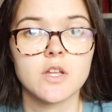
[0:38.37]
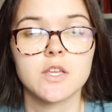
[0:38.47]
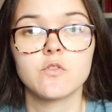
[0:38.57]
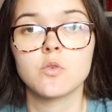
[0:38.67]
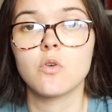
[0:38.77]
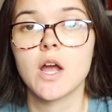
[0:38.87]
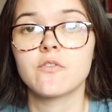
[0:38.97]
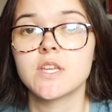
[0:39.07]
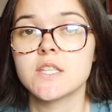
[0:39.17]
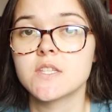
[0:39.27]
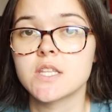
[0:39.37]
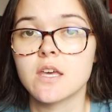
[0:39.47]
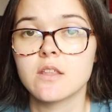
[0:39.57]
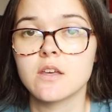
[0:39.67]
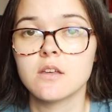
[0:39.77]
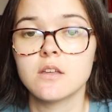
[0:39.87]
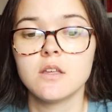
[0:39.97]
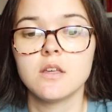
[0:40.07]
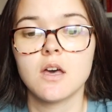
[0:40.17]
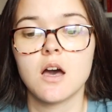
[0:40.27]
Like if you have kids together,
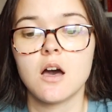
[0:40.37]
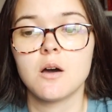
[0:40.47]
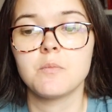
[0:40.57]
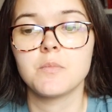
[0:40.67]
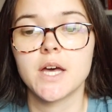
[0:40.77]
um,